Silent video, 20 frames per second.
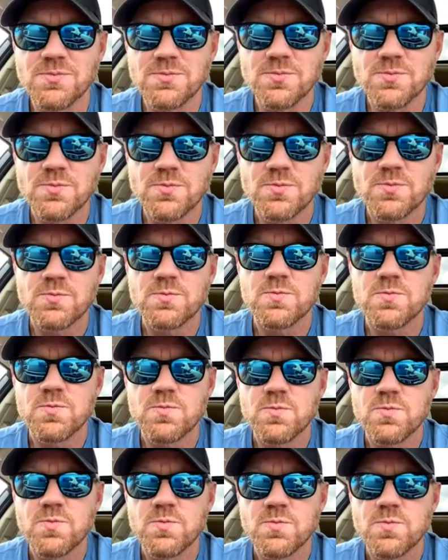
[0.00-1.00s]

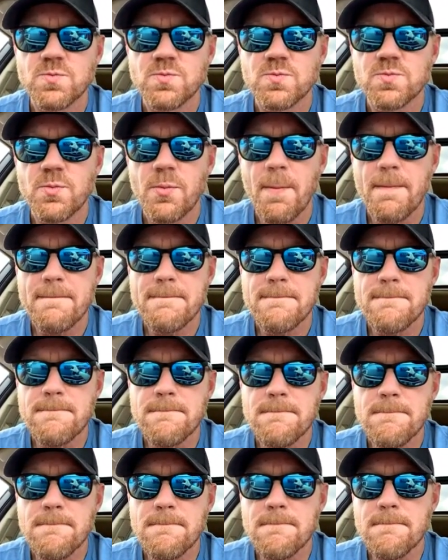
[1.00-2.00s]

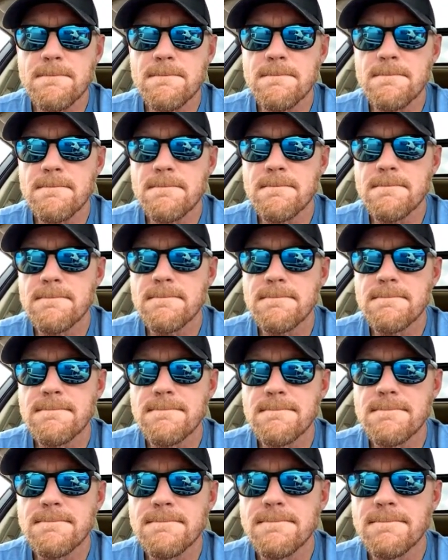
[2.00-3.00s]

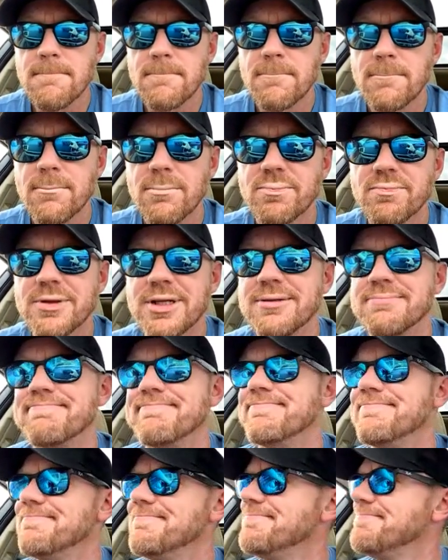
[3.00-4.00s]

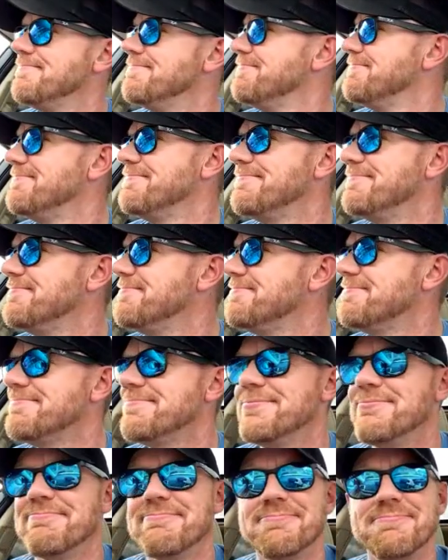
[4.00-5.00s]

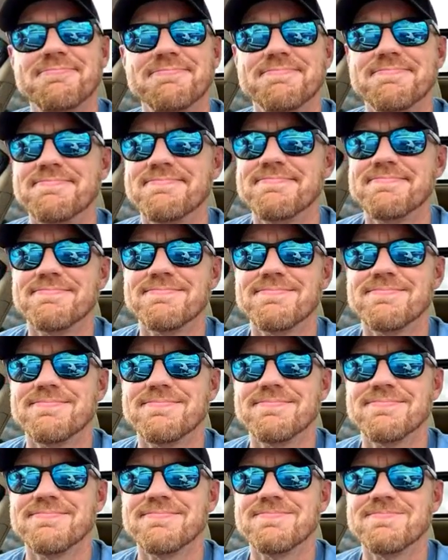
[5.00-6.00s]

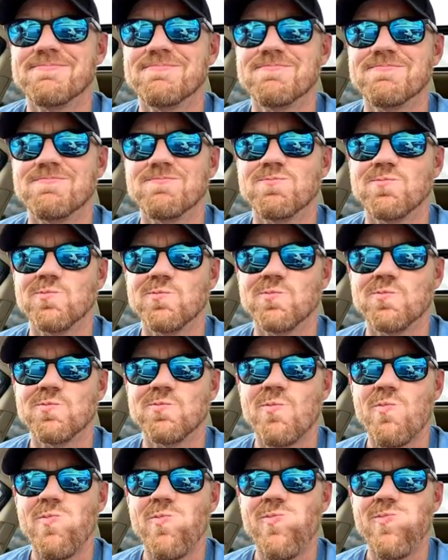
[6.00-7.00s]

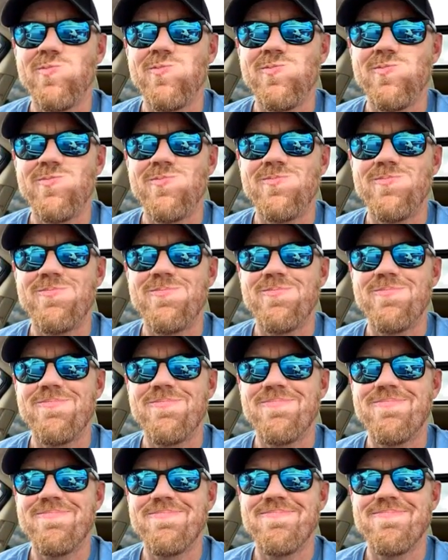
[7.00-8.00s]
The person shown says nothing.